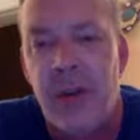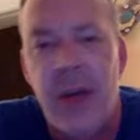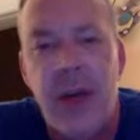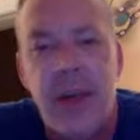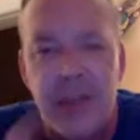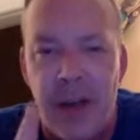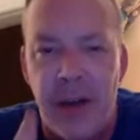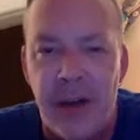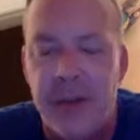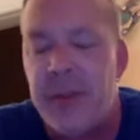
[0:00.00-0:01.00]
A
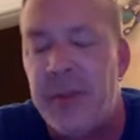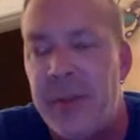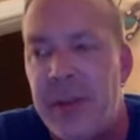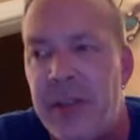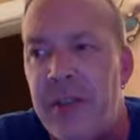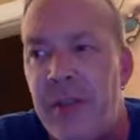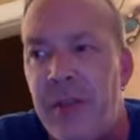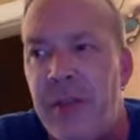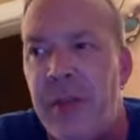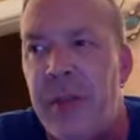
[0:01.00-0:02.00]
sonnet is especially
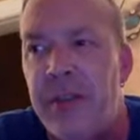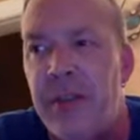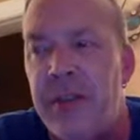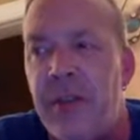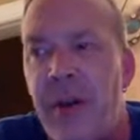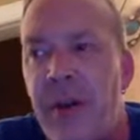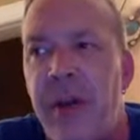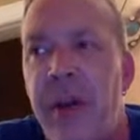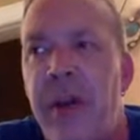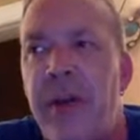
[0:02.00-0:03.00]
good because there's
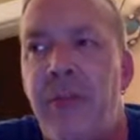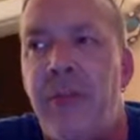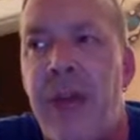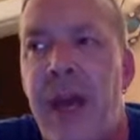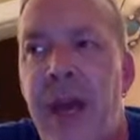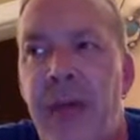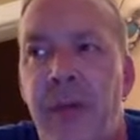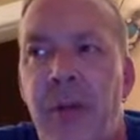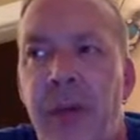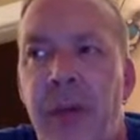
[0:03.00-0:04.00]
already a dramatic
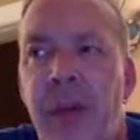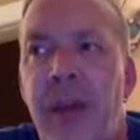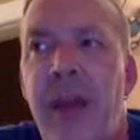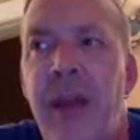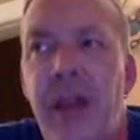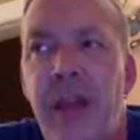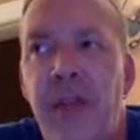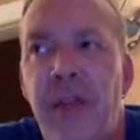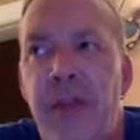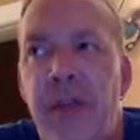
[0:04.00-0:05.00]
moment in the
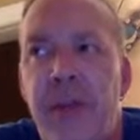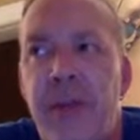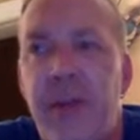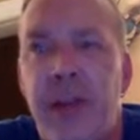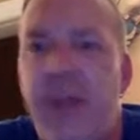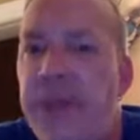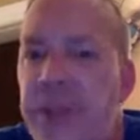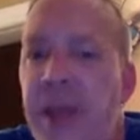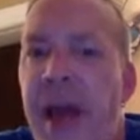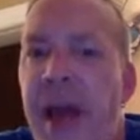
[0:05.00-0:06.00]
form itself, because
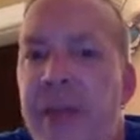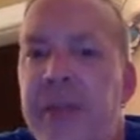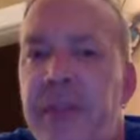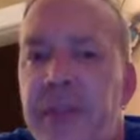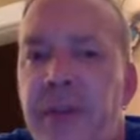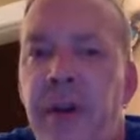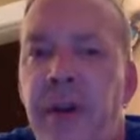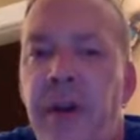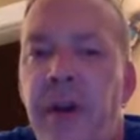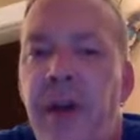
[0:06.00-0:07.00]
you have to turn
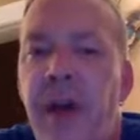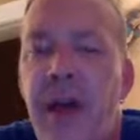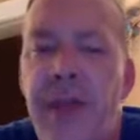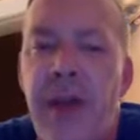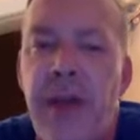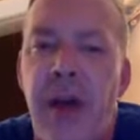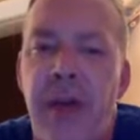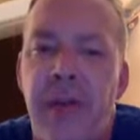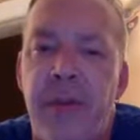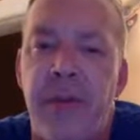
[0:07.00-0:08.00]
and then you
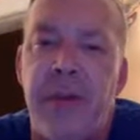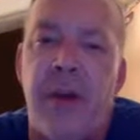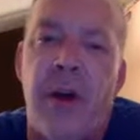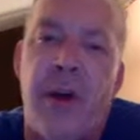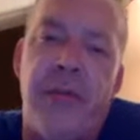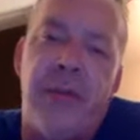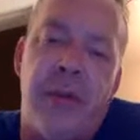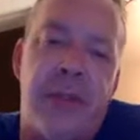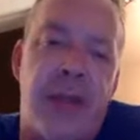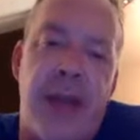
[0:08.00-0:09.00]
have to resolve. So
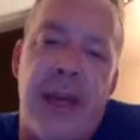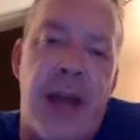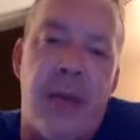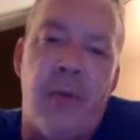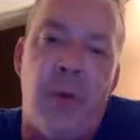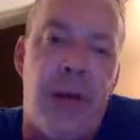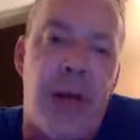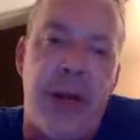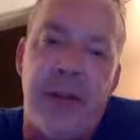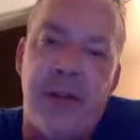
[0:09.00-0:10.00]
it's like act 1,
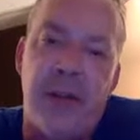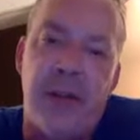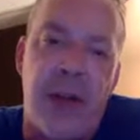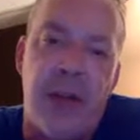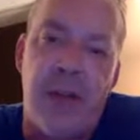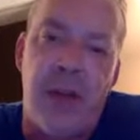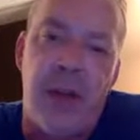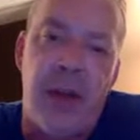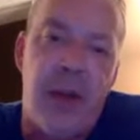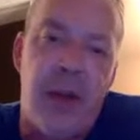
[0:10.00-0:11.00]
act 2, act
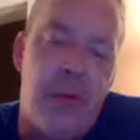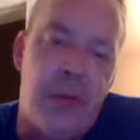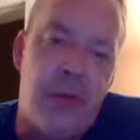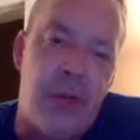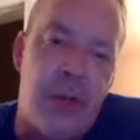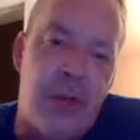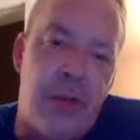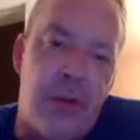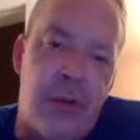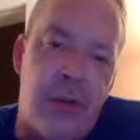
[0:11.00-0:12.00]
3, which we're used
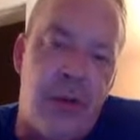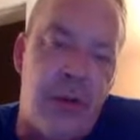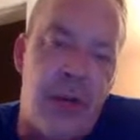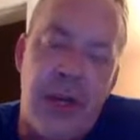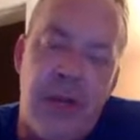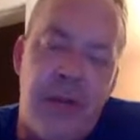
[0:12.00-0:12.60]
to in